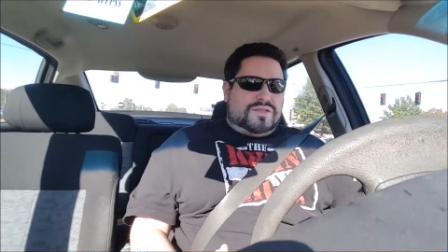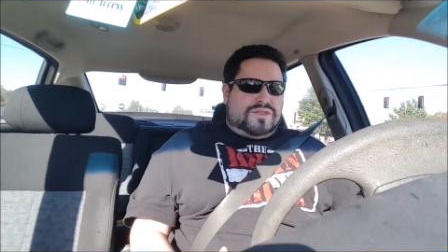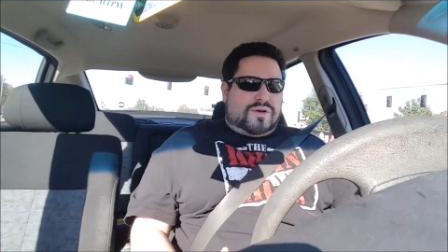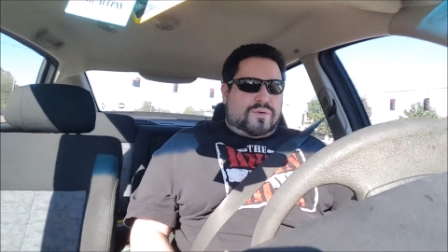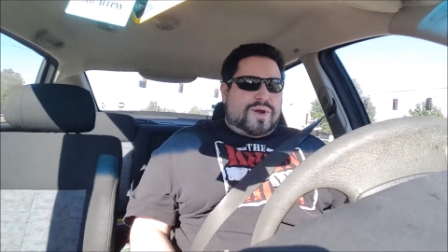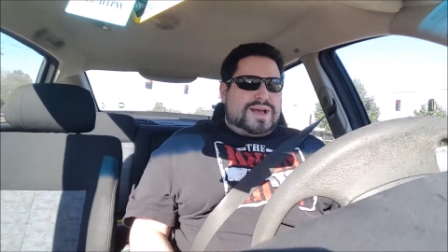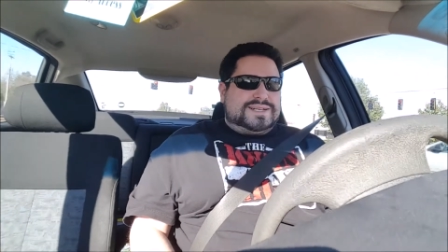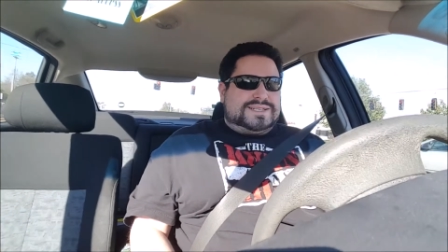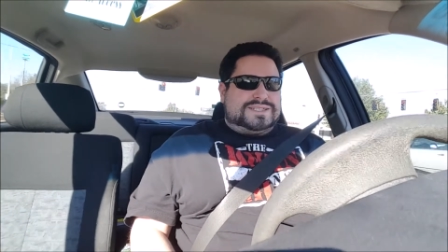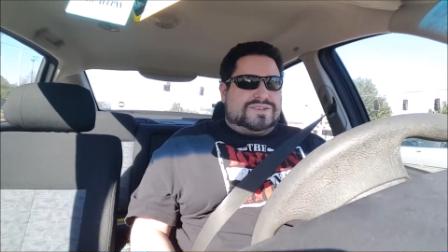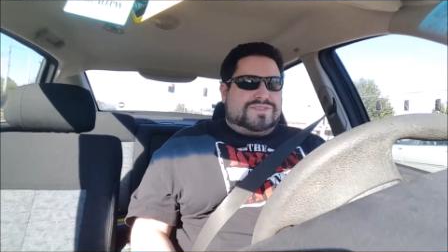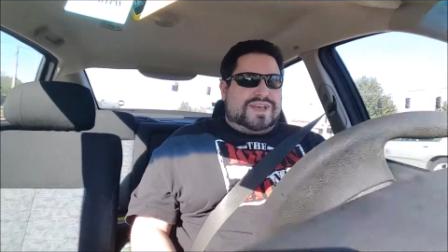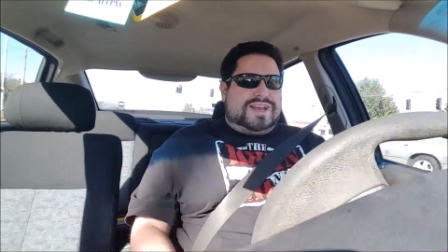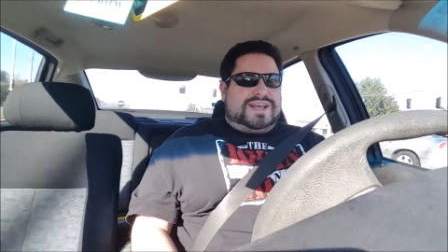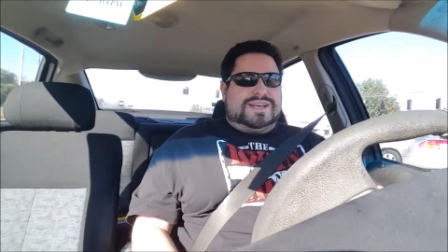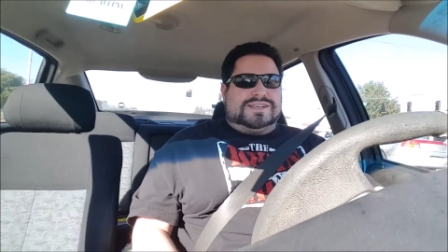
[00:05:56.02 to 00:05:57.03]
The rest
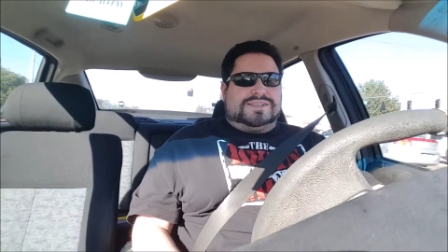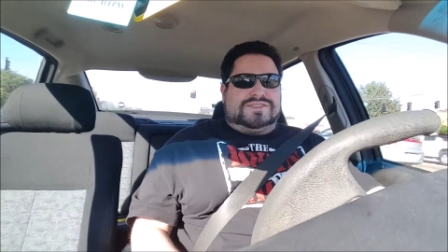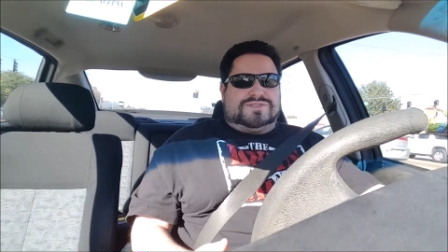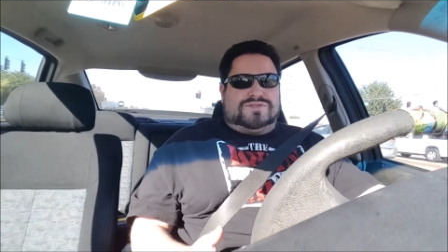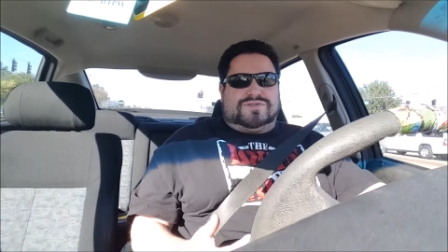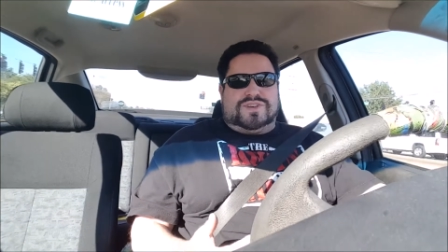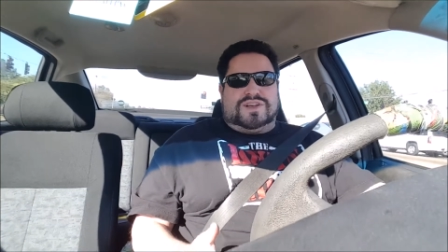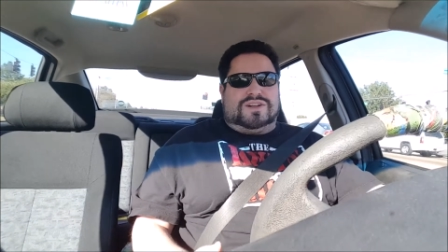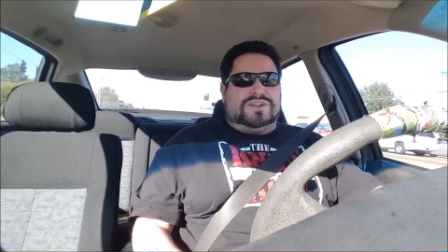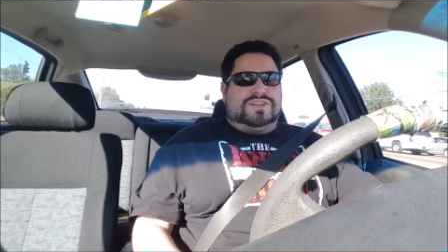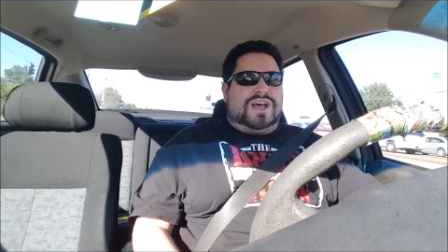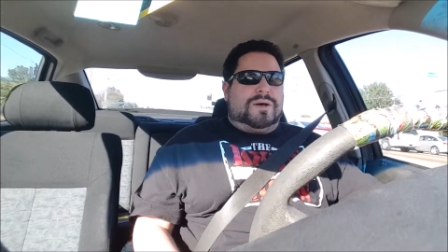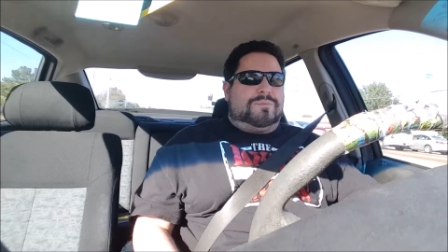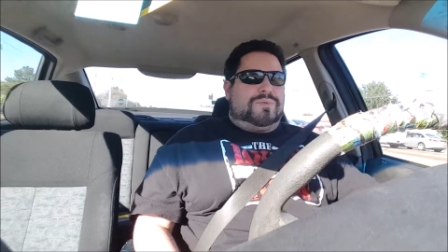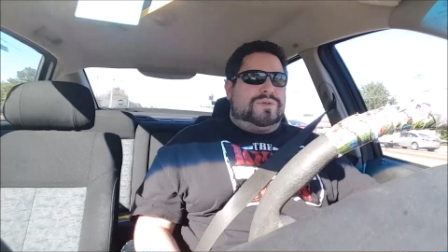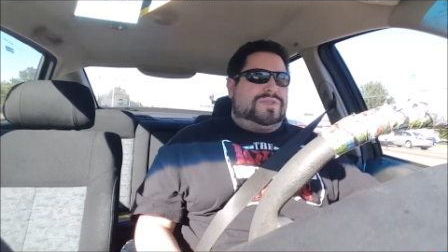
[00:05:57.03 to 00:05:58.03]
of it is filled
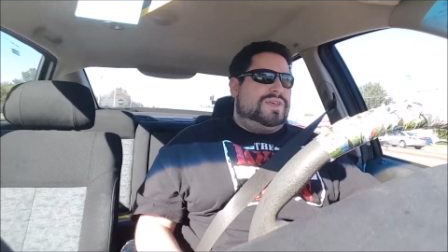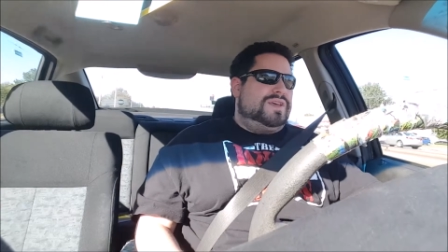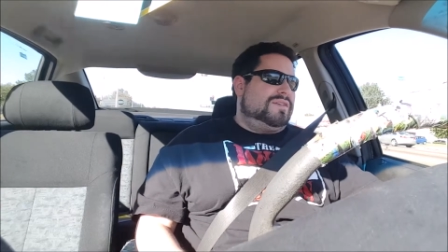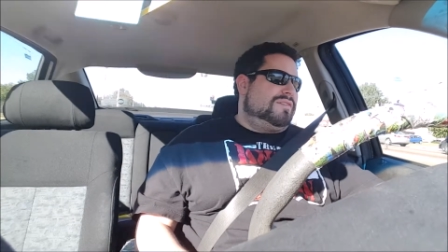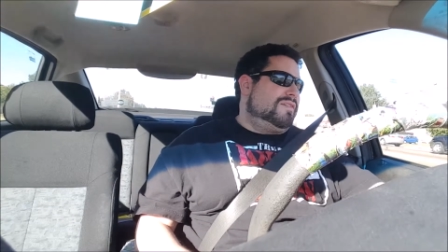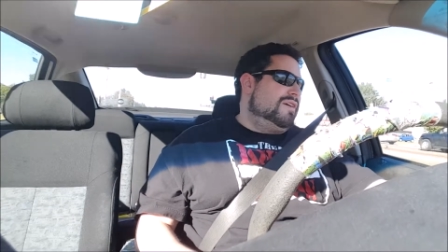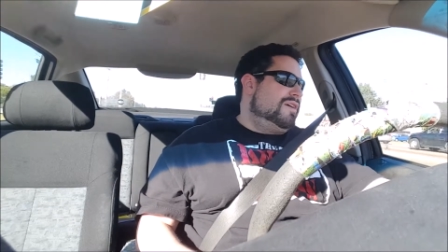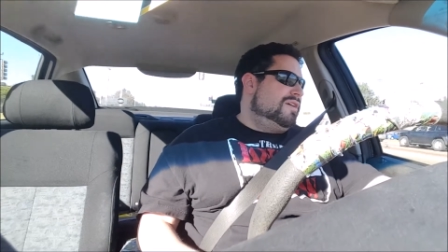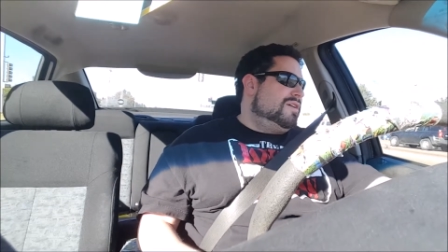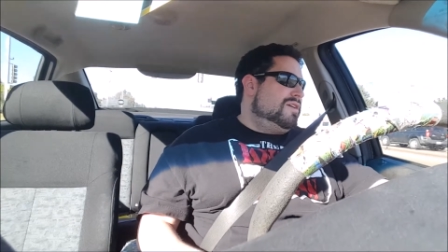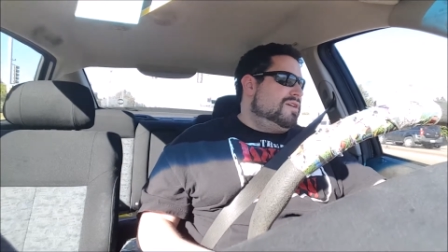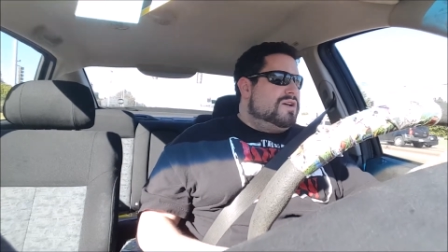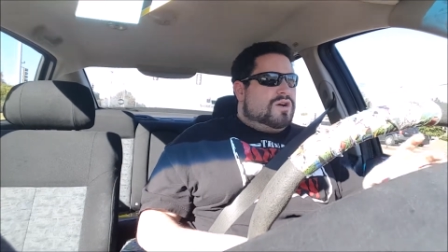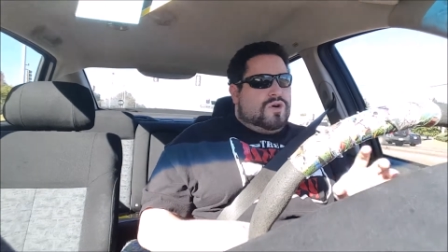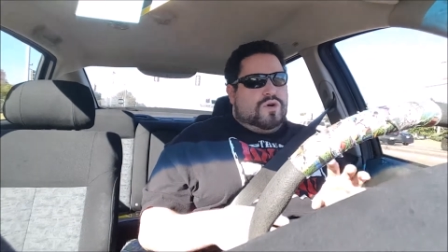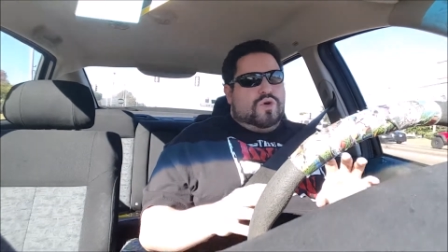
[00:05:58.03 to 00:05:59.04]
up with this
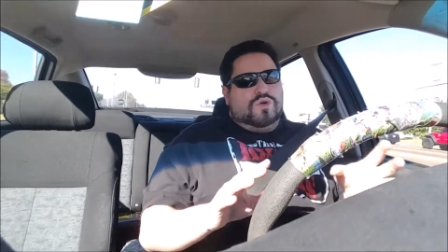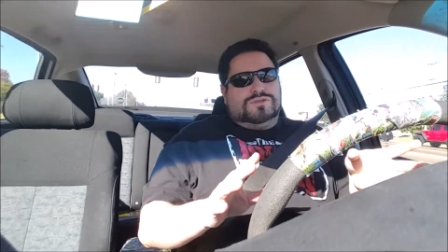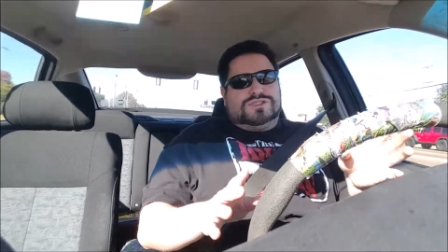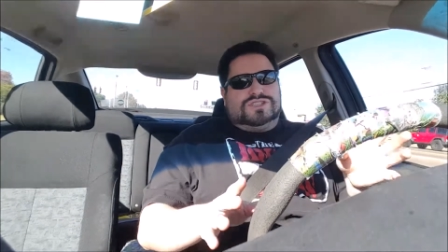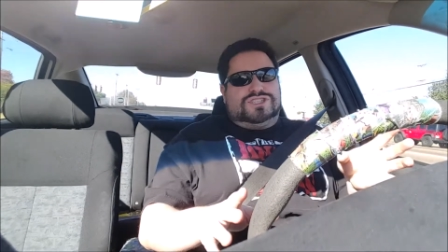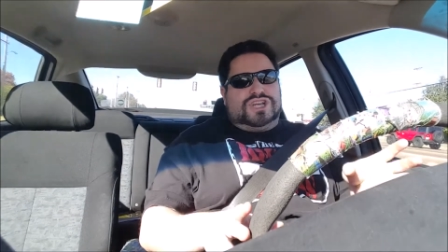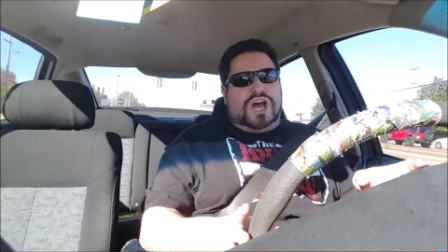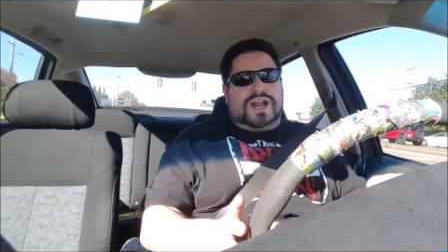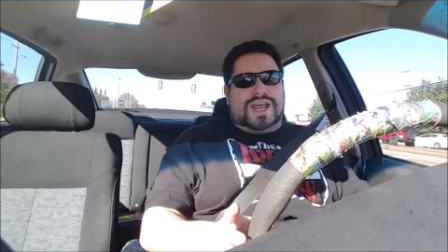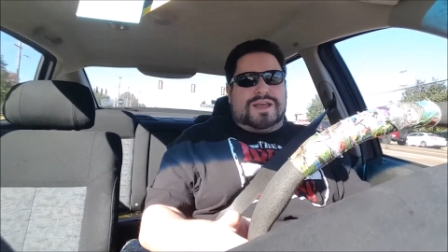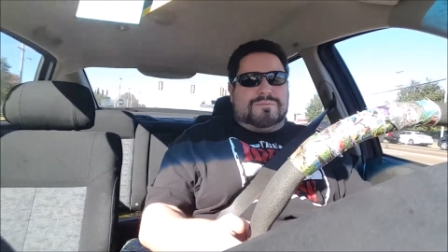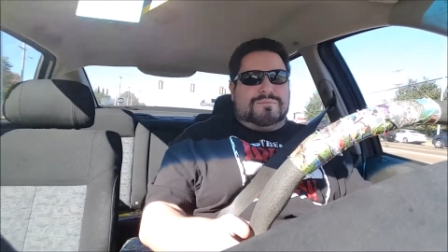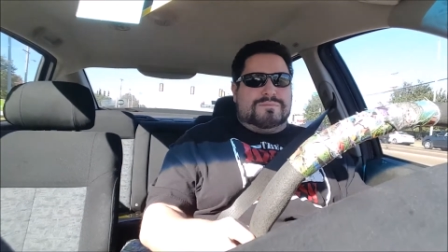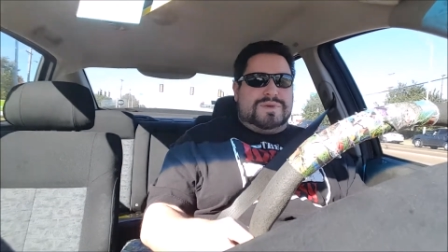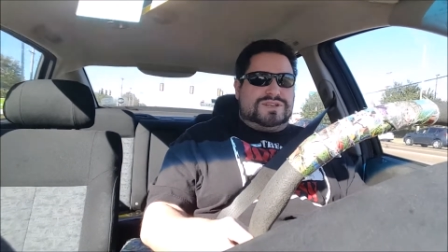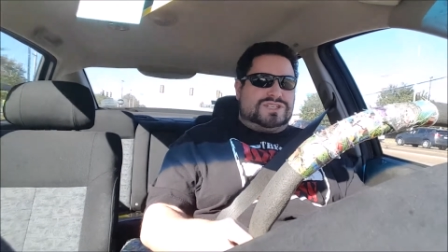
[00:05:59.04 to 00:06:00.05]

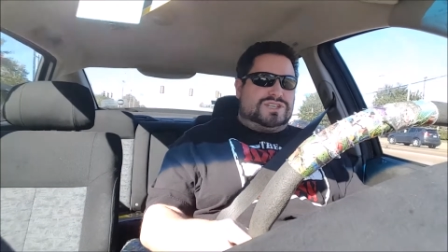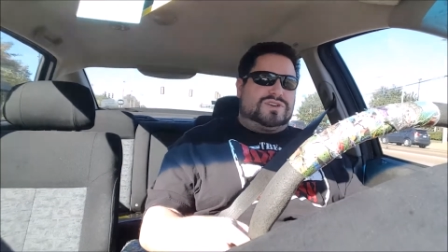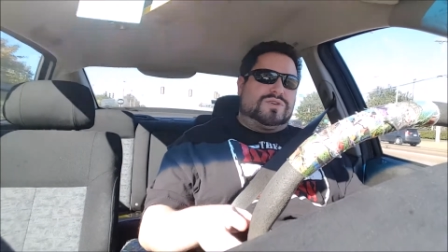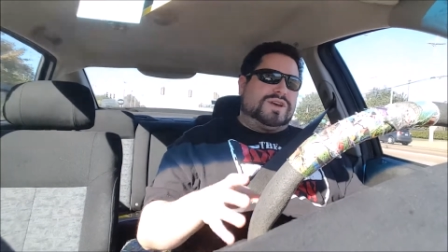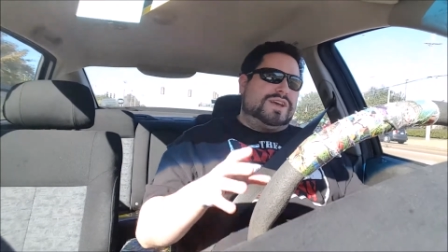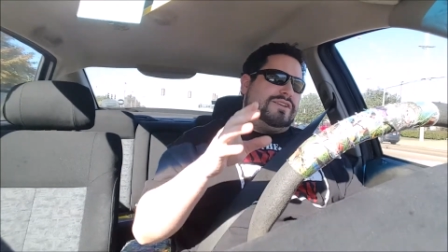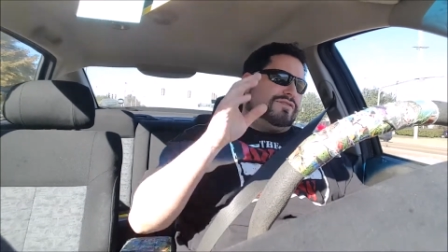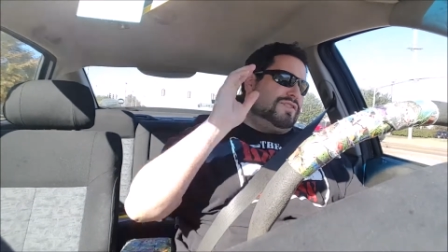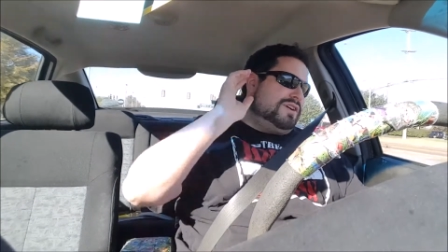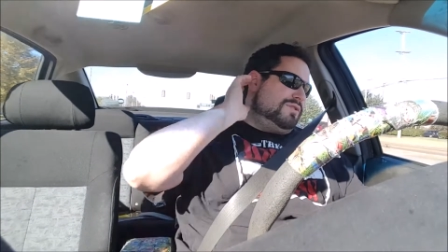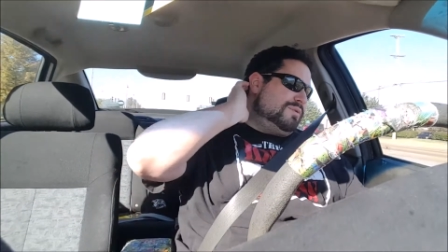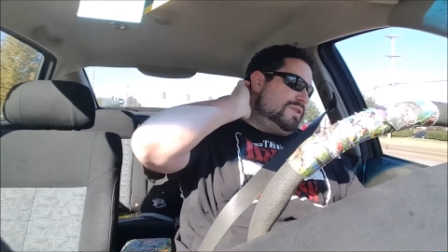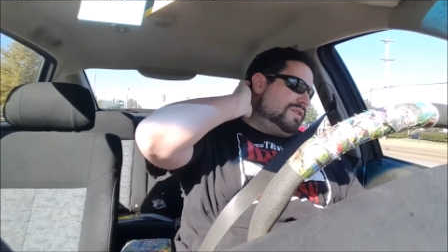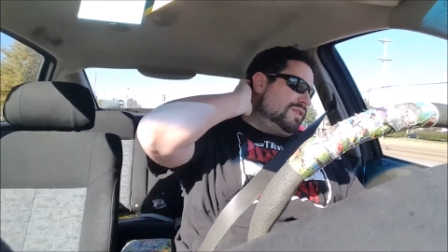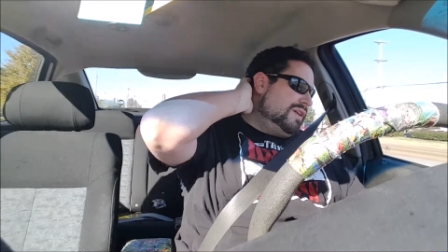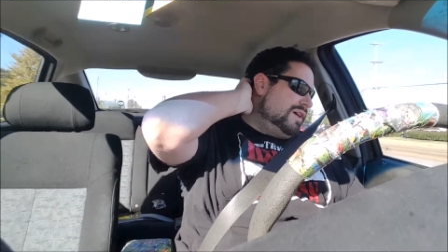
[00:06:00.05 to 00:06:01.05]
whodunit mystery filled
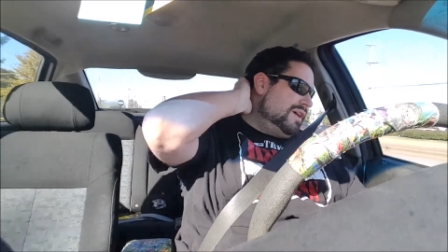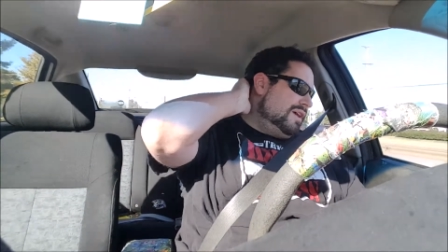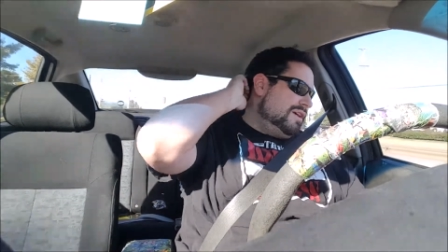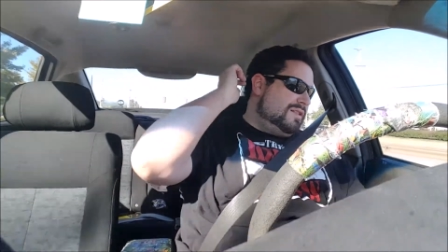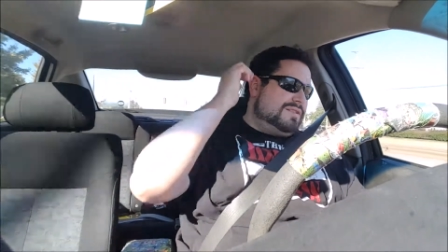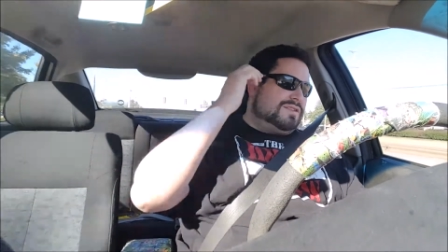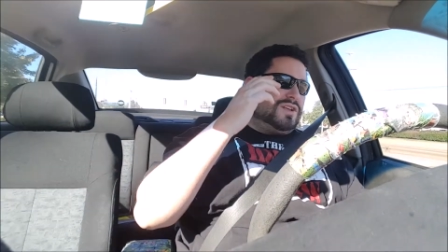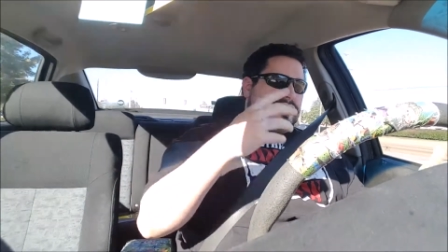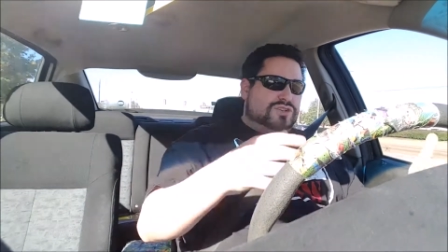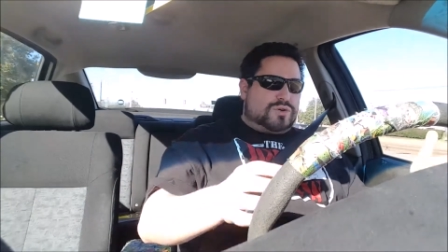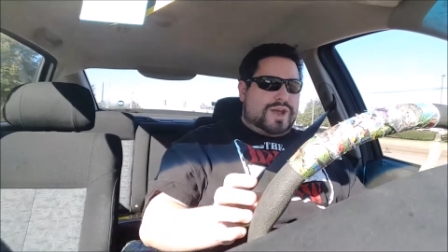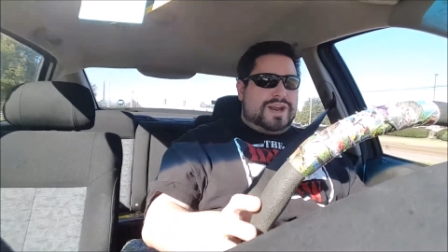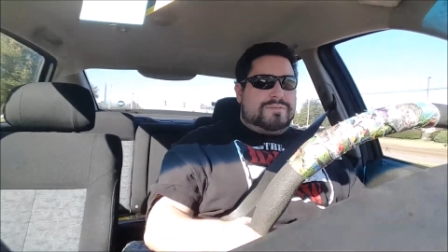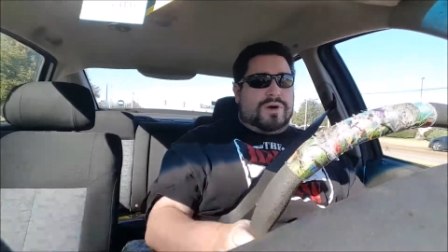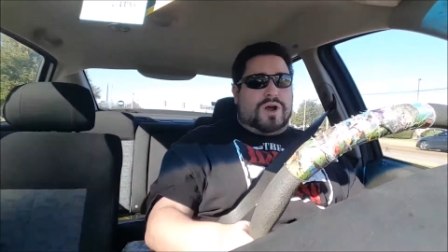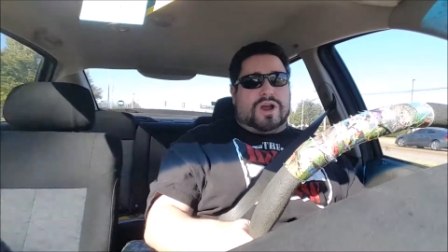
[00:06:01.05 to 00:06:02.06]
with the
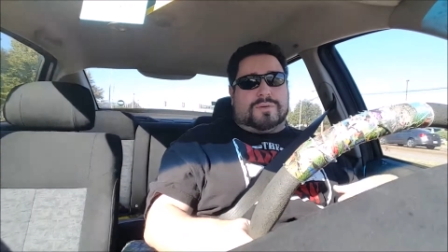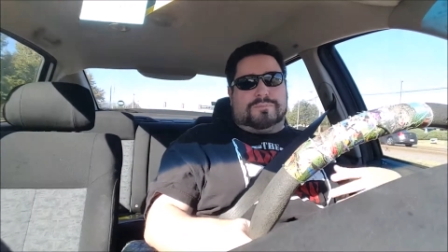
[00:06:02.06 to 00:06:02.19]
trademark